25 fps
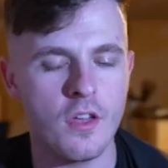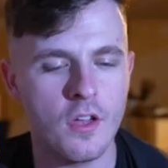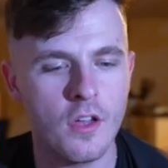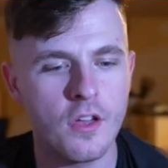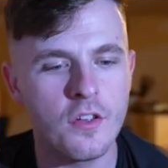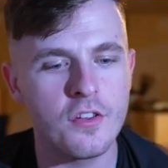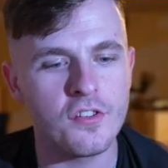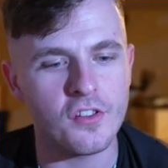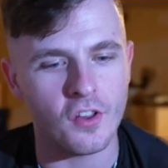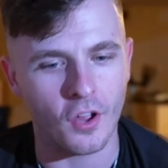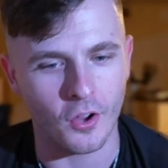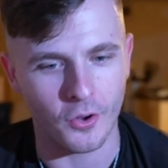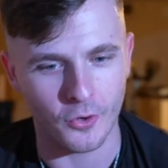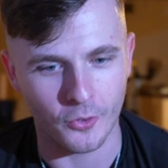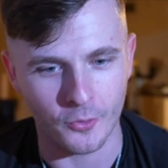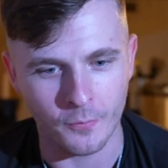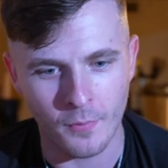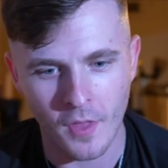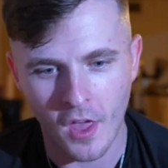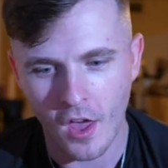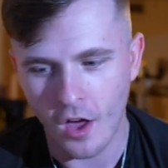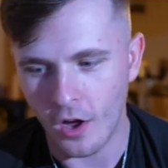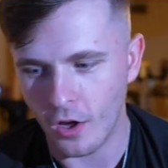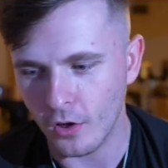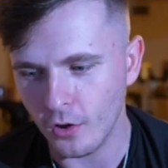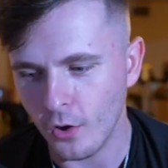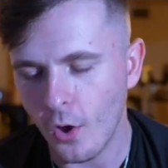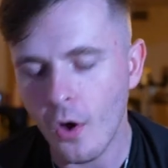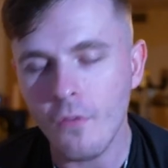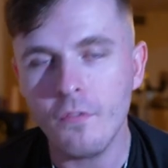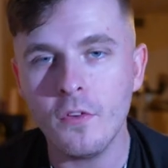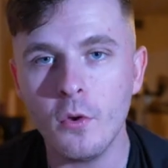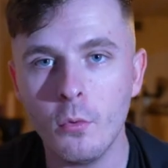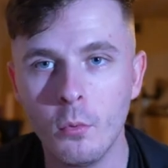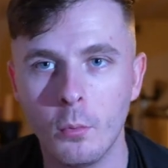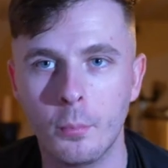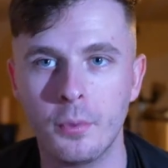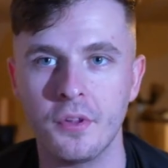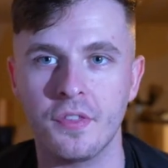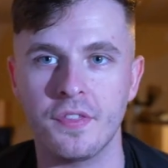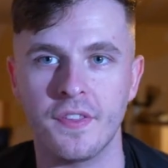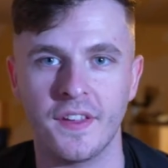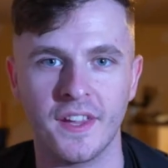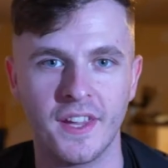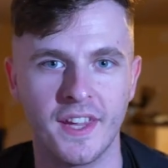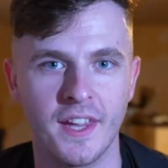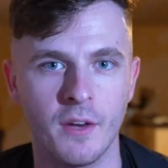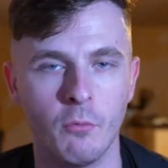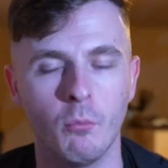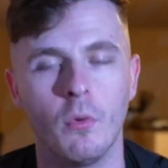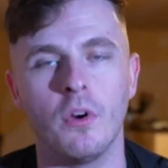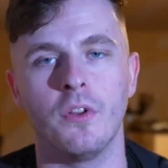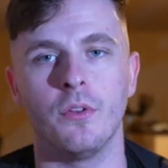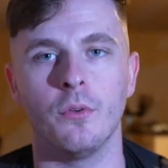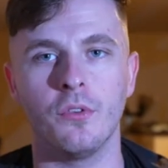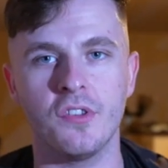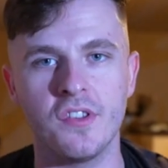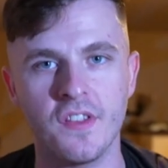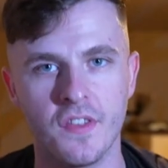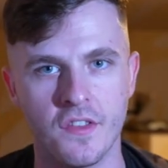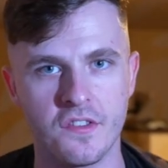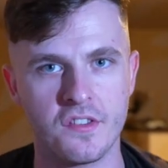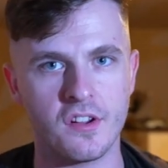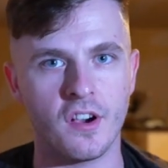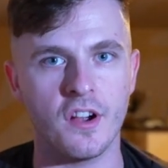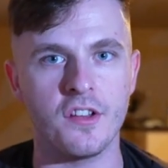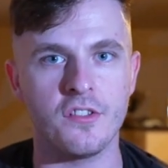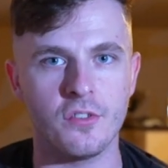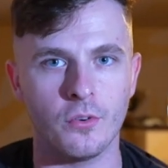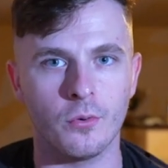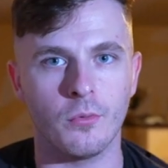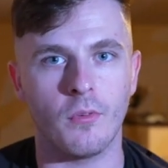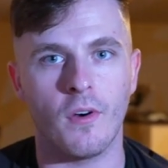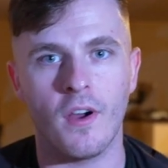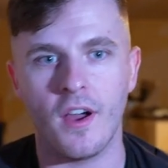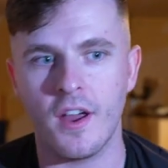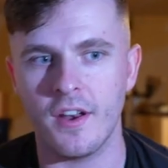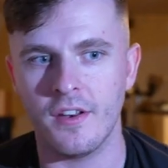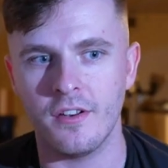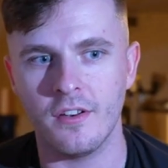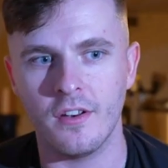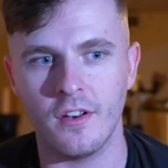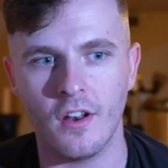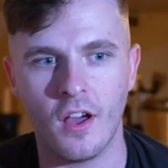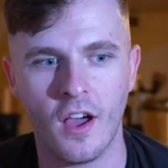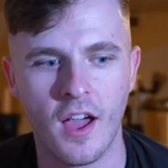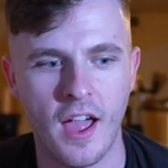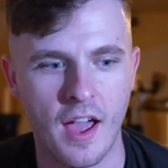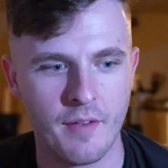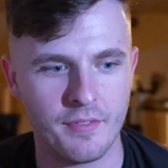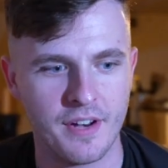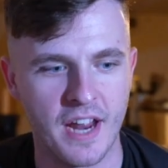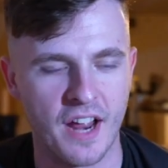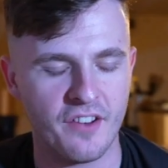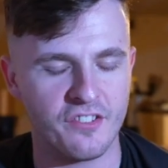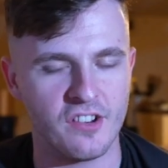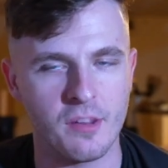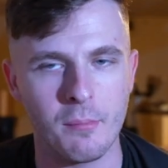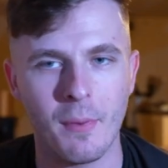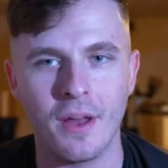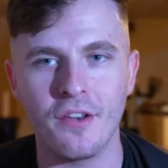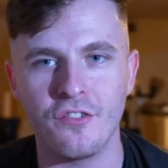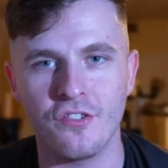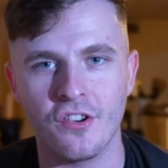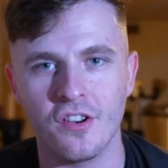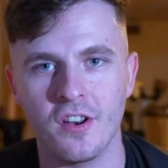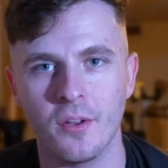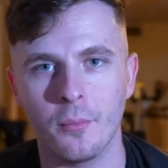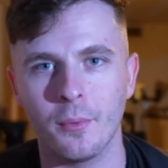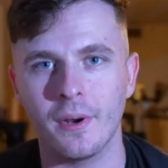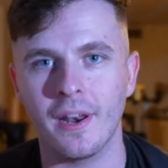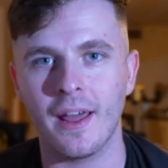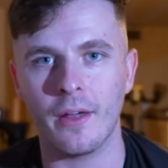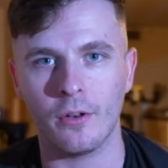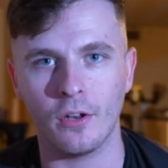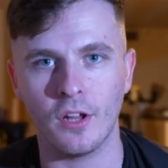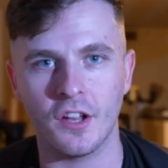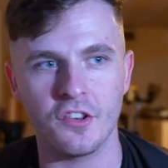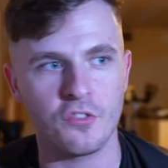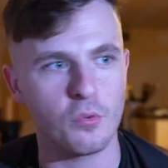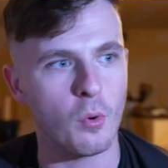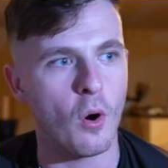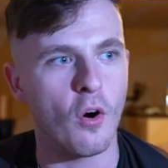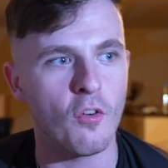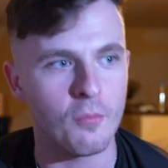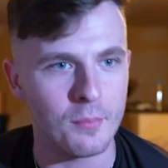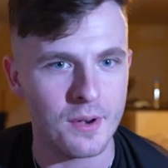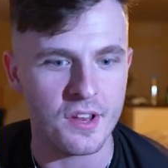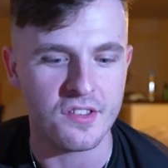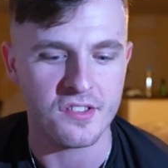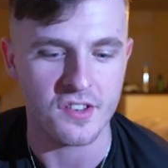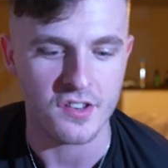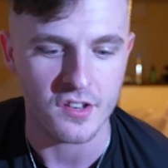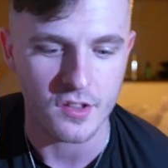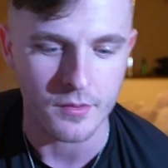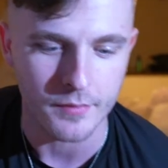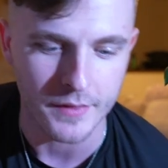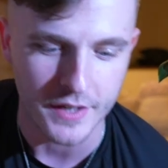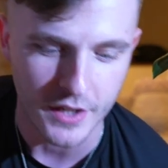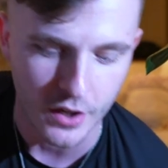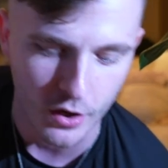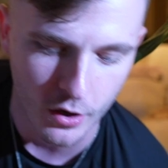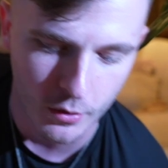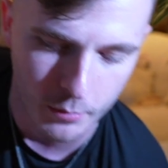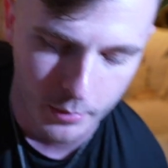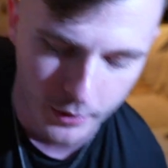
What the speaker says: So, a lot of you will be thinking, well, you'll see the title, right? And I haven't actually mentioned it. We're now like 12 minutes into the video,